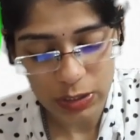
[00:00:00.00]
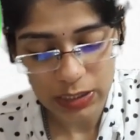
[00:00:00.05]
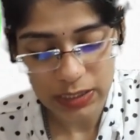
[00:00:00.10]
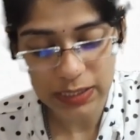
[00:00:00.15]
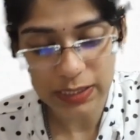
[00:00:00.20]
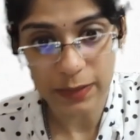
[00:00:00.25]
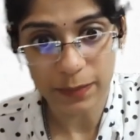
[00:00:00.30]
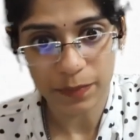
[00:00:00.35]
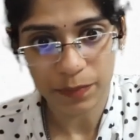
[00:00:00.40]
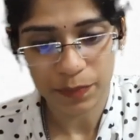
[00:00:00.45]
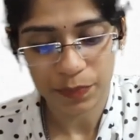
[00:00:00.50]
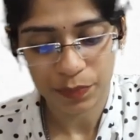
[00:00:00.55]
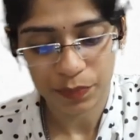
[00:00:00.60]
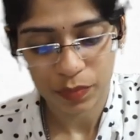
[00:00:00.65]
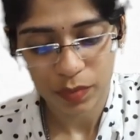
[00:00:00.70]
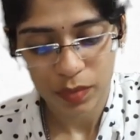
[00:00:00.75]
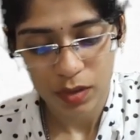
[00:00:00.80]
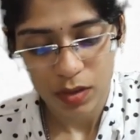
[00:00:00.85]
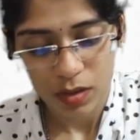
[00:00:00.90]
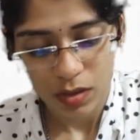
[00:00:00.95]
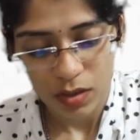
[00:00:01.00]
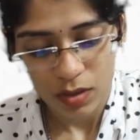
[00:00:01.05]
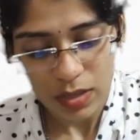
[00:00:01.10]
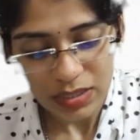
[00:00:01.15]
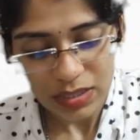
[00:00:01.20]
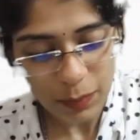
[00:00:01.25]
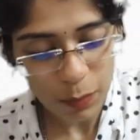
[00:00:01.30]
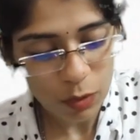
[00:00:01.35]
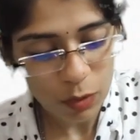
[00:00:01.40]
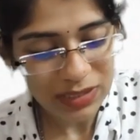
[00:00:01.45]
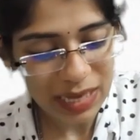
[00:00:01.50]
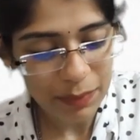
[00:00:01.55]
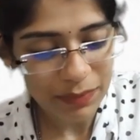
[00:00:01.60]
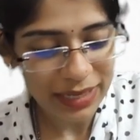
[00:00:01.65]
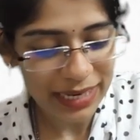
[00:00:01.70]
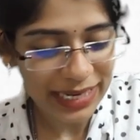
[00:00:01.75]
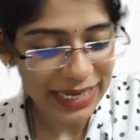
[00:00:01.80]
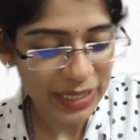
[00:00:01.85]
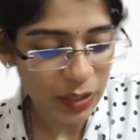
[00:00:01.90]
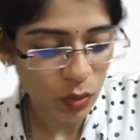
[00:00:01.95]
See, suppose I'm
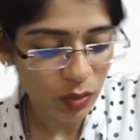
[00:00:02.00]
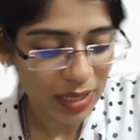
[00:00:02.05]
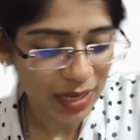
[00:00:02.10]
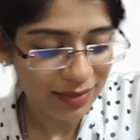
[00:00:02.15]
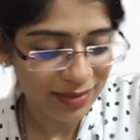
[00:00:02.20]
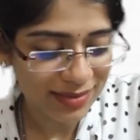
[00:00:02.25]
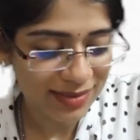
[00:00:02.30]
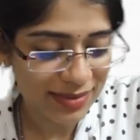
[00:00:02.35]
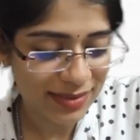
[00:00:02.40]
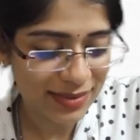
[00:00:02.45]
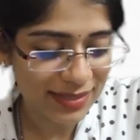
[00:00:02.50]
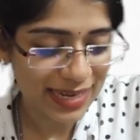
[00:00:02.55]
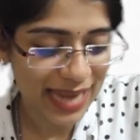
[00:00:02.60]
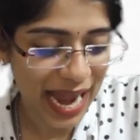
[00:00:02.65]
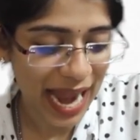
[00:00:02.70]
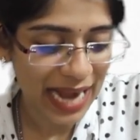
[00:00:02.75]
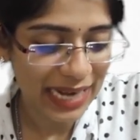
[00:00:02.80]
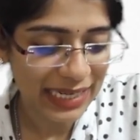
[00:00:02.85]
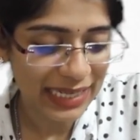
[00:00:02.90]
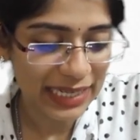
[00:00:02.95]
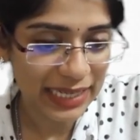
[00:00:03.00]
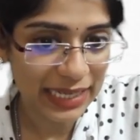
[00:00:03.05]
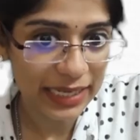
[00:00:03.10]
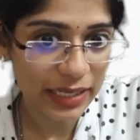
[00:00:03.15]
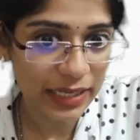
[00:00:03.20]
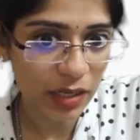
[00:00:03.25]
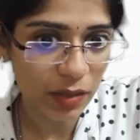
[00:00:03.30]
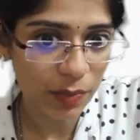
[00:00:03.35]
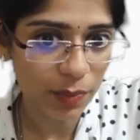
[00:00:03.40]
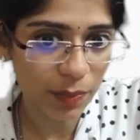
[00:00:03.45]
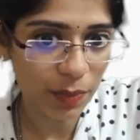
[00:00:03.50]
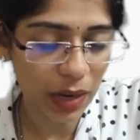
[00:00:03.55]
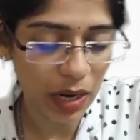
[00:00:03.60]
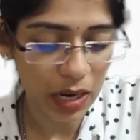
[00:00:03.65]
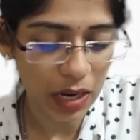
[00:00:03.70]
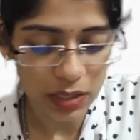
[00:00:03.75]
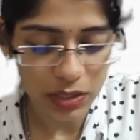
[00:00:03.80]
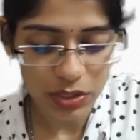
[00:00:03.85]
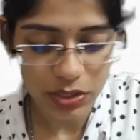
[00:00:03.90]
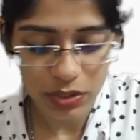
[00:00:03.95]
telling you that this is the anterior
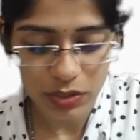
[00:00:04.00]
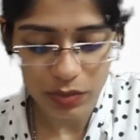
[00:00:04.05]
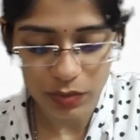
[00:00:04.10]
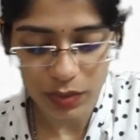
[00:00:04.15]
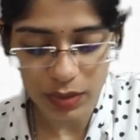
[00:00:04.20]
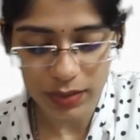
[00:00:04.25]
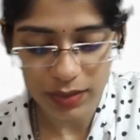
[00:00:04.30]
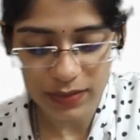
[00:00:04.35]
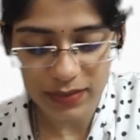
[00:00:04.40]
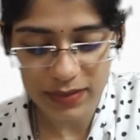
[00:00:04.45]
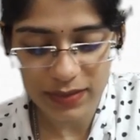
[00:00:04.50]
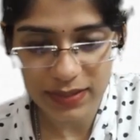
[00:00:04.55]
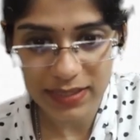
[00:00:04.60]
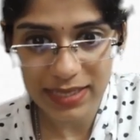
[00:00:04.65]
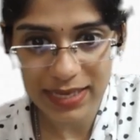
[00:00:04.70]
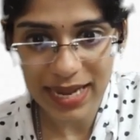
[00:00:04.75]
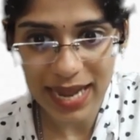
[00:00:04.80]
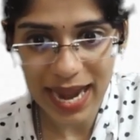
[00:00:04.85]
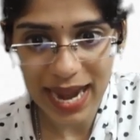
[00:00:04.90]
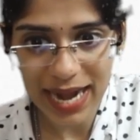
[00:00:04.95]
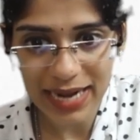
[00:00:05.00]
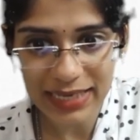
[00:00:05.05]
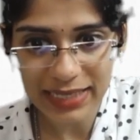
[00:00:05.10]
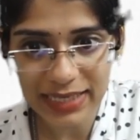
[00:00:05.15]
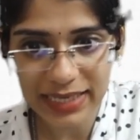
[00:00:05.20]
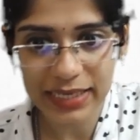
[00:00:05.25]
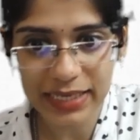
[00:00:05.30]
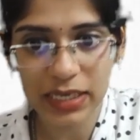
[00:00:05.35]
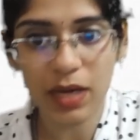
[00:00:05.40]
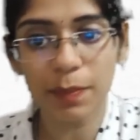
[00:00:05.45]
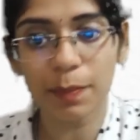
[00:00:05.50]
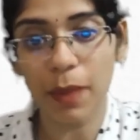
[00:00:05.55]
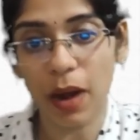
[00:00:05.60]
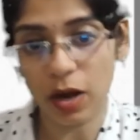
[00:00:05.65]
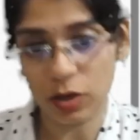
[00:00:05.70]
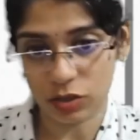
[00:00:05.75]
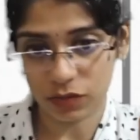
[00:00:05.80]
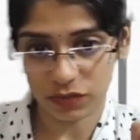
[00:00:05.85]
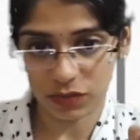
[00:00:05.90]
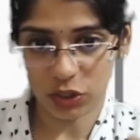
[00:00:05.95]
part, okay, this is the anterior
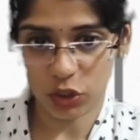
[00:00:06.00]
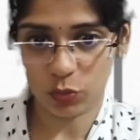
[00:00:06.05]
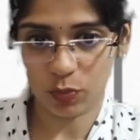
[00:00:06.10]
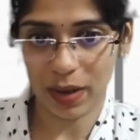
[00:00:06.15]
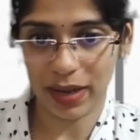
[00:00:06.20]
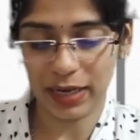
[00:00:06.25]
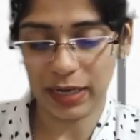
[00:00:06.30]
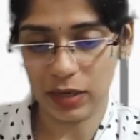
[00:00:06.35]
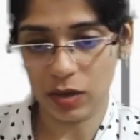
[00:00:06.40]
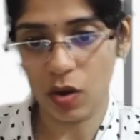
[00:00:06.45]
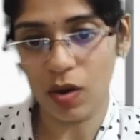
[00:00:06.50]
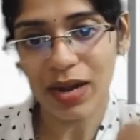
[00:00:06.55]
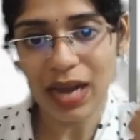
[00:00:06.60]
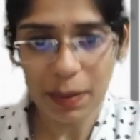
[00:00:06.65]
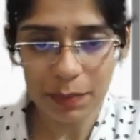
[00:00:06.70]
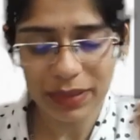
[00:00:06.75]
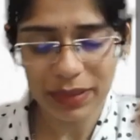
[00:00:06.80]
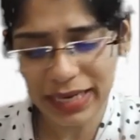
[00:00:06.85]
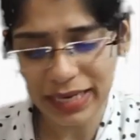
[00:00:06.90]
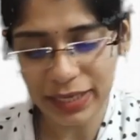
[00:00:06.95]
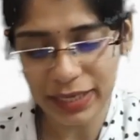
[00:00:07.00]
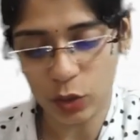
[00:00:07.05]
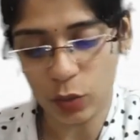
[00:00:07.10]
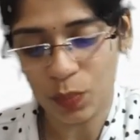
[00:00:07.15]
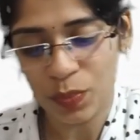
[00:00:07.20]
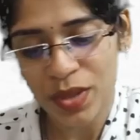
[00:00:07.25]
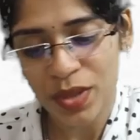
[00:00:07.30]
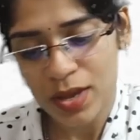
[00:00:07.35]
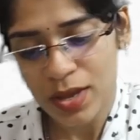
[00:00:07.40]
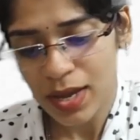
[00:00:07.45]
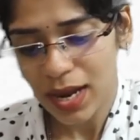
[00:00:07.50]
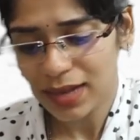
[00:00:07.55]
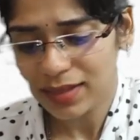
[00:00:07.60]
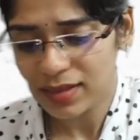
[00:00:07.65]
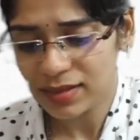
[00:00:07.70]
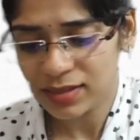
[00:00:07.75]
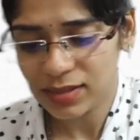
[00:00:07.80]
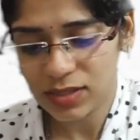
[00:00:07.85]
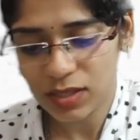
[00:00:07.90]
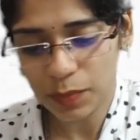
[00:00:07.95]
part of the spinal cord, I'm telling you, and
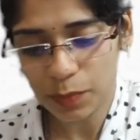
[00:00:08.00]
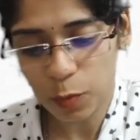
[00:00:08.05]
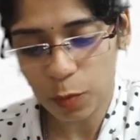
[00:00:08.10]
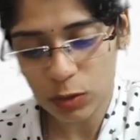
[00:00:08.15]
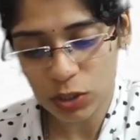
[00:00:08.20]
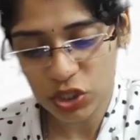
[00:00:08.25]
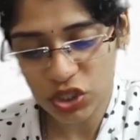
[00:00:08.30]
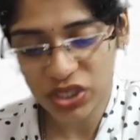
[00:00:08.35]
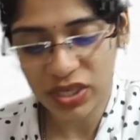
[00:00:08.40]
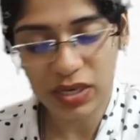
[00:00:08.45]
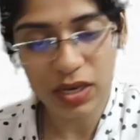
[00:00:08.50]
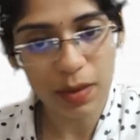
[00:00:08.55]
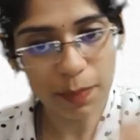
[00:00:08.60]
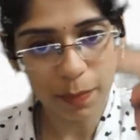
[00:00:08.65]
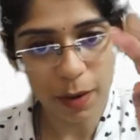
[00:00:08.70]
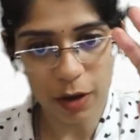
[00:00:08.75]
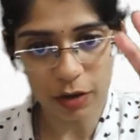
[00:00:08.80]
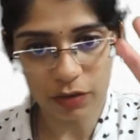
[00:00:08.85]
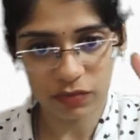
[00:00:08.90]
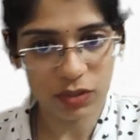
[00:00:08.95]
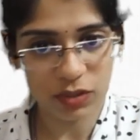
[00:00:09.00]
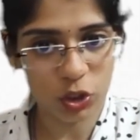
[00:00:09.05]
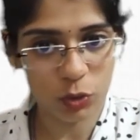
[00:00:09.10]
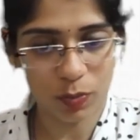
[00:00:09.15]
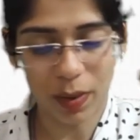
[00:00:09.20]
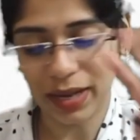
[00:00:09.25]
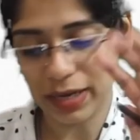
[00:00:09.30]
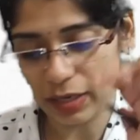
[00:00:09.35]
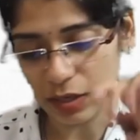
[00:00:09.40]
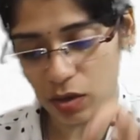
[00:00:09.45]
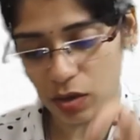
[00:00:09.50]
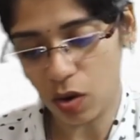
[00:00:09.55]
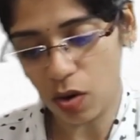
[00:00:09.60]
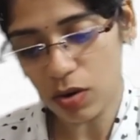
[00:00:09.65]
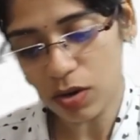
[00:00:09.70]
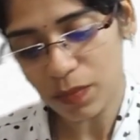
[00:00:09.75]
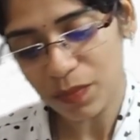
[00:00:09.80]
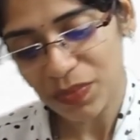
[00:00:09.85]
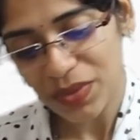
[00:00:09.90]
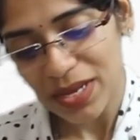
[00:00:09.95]
this is the posterior part of the spinal
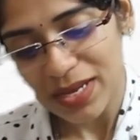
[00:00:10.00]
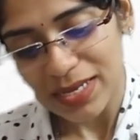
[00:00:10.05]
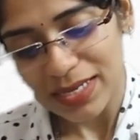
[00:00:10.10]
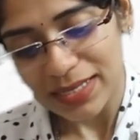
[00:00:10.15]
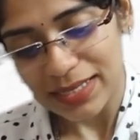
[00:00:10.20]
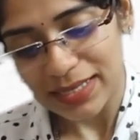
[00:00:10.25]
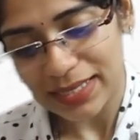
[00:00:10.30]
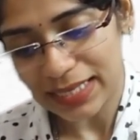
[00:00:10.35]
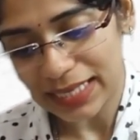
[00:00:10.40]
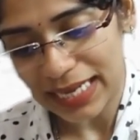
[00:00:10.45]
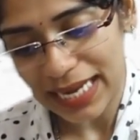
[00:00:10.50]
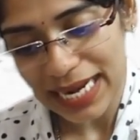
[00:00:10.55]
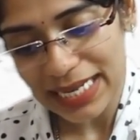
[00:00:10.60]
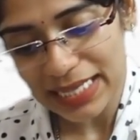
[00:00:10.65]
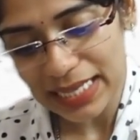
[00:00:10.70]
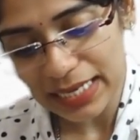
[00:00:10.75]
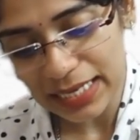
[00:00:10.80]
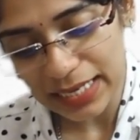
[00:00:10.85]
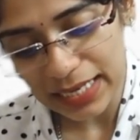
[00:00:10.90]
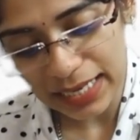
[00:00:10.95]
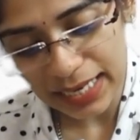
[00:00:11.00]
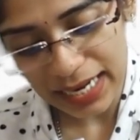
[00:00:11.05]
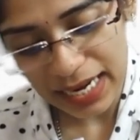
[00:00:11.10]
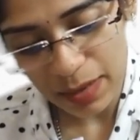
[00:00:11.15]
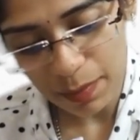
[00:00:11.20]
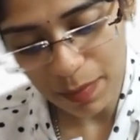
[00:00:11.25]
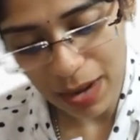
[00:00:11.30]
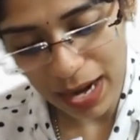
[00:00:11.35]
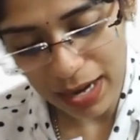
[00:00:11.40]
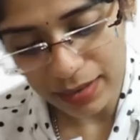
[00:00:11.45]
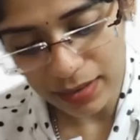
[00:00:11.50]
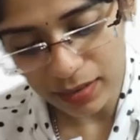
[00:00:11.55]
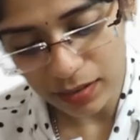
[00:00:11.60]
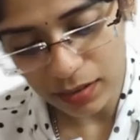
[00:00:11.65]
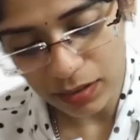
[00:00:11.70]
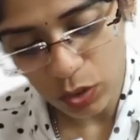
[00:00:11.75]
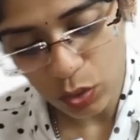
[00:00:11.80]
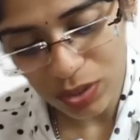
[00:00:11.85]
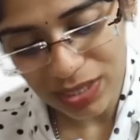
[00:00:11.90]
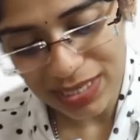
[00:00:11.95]
cord. See, in the grey matter,
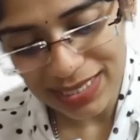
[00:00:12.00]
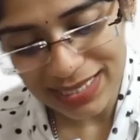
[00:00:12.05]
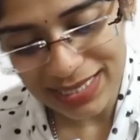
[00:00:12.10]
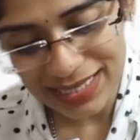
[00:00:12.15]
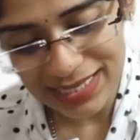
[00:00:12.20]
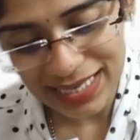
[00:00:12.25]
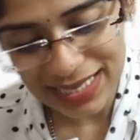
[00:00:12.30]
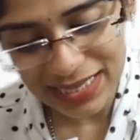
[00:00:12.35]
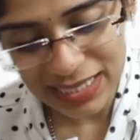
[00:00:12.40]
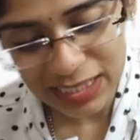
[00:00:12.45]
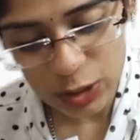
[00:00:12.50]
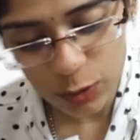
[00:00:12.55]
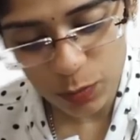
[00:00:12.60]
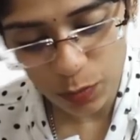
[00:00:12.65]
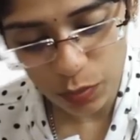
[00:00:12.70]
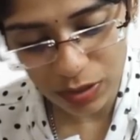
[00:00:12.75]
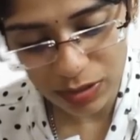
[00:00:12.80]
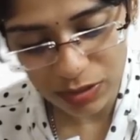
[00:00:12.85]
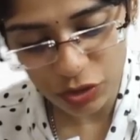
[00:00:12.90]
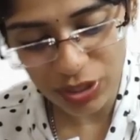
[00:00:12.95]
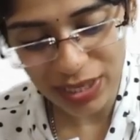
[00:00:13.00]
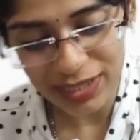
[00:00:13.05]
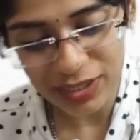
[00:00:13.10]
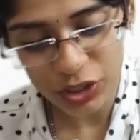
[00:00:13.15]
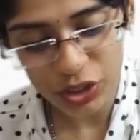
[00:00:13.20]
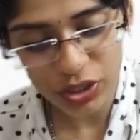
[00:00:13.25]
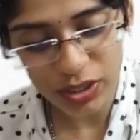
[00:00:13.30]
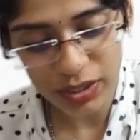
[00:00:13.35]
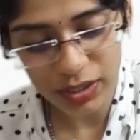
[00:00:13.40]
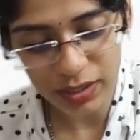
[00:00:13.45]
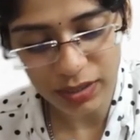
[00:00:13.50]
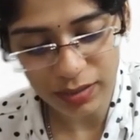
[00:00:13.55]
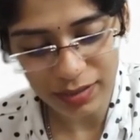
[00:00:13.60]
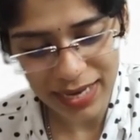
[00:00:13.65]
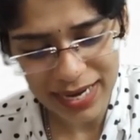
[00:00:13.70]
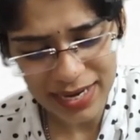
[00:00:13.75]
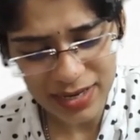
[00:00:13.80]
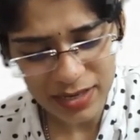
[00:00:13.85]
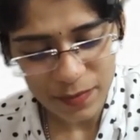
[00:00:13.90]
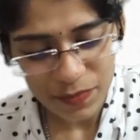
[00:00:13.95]
you can see this projection here,
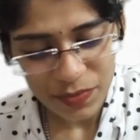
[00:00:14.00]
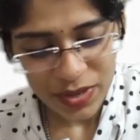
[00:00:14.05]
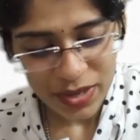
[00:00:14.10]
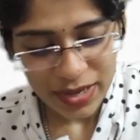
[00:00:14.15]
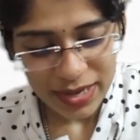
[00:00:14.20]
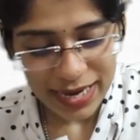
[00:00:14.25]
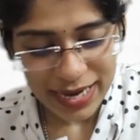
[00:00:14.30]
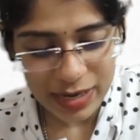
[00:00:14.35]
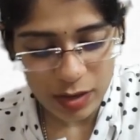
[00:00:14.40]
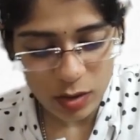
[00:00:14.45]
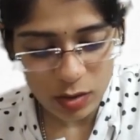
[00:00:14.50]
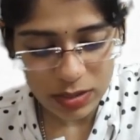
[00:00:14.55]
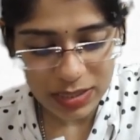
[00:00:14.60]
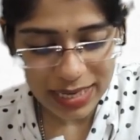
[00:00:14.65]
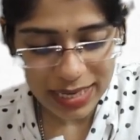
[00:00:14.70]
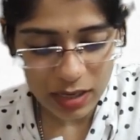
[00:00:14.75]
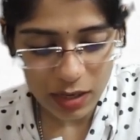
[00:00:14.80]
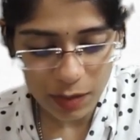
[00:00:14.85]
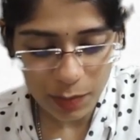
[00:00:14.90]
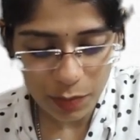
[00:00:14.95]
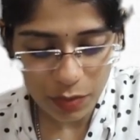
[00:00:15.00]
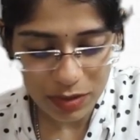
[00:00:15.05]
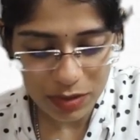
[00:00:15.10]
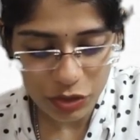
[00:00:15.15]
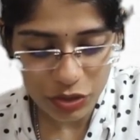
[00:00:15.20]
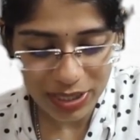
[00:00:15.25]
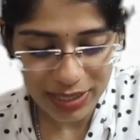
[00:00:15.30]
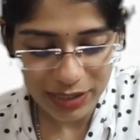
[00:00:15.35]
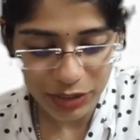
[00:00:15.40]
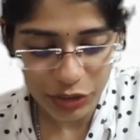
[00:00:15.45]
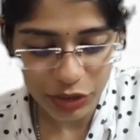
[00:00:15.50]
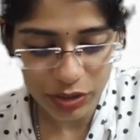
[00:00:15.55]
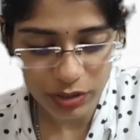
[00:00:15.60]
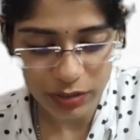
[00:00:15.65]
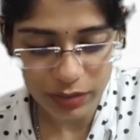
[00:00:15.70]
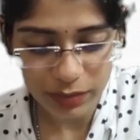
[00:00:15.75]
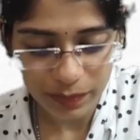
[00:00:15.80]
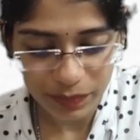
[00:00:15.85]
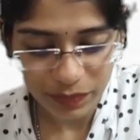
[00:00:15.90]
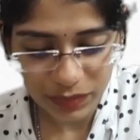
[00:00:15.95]
right? It looks like a
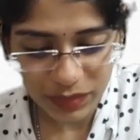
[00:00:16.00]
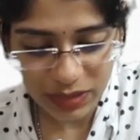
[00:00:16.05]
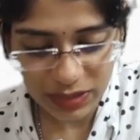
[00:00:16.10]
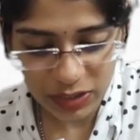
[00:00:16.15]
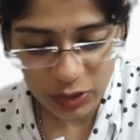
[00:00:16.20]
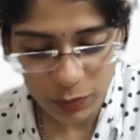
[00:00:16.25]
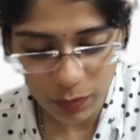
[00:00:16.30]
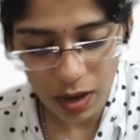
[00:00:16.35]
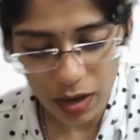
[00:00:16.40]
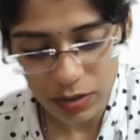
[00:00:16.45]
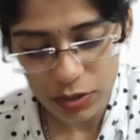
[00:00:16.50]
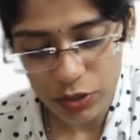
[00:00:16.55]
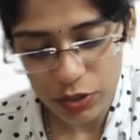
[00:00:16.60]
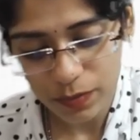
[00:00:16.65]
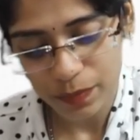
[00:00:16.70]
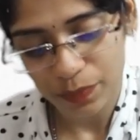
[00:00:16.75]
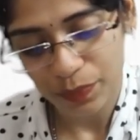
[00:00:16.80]
projection, this part.